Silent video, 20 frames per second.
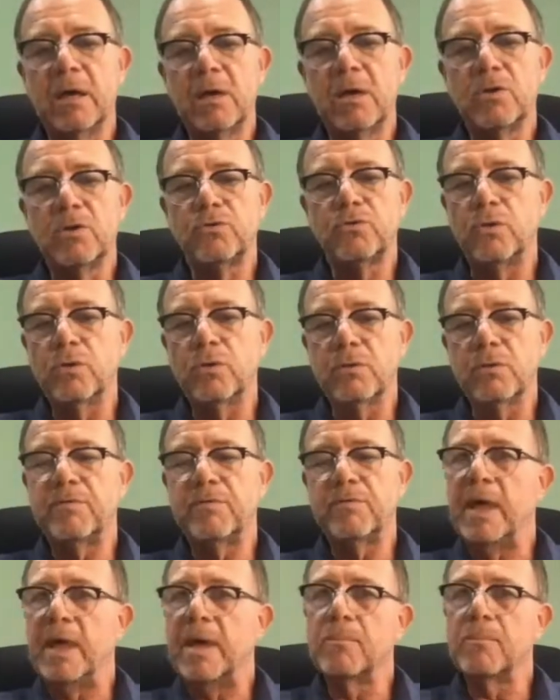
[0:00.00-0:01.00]
Two of
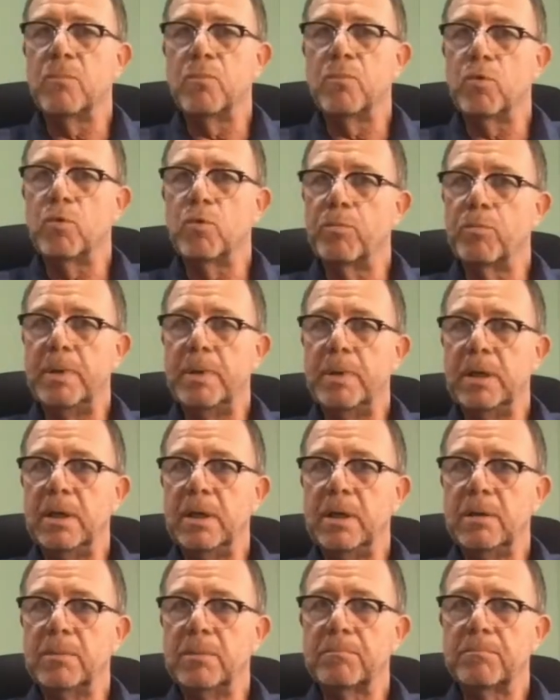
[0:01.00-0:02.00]
them will
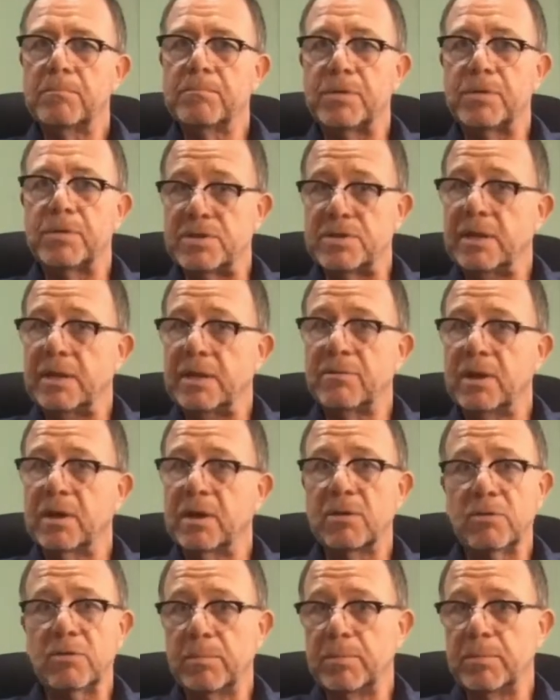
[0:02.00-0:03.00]
be presenting at
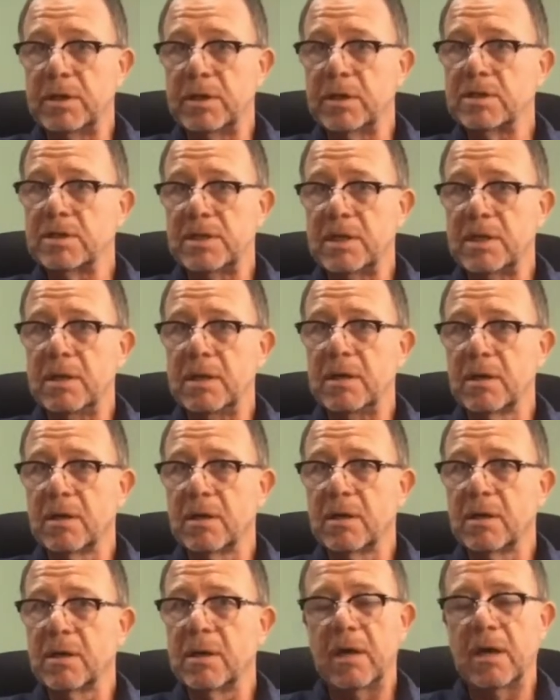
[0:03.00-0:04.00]
WSC.
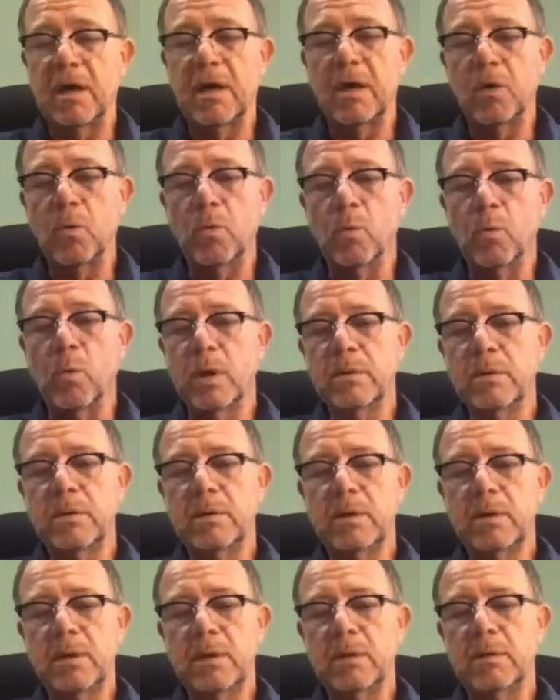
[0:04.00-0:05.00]
One
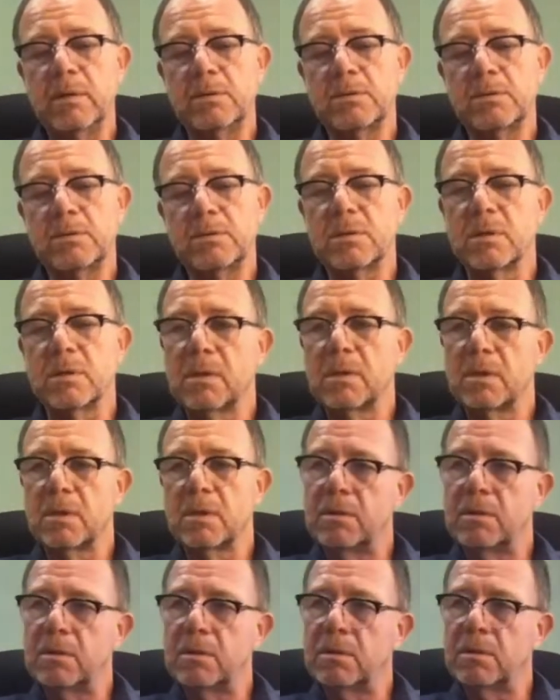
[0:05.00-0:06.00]
is
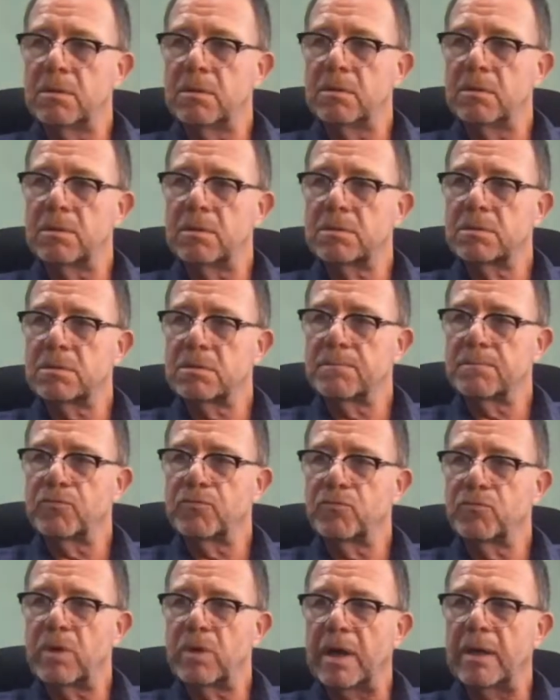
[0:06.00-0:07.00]
there's
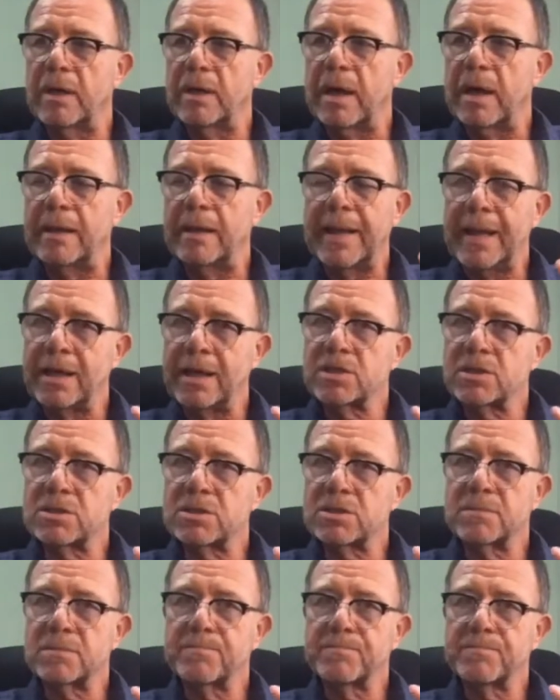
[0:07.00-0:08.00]
an
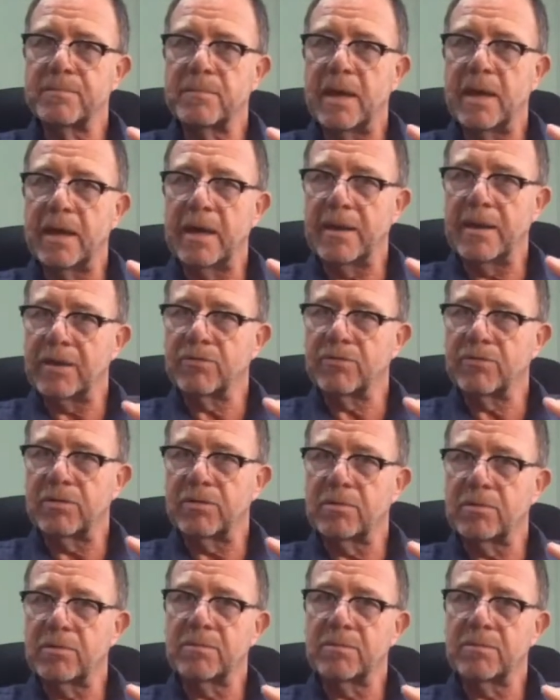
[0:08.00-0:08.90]
ex-director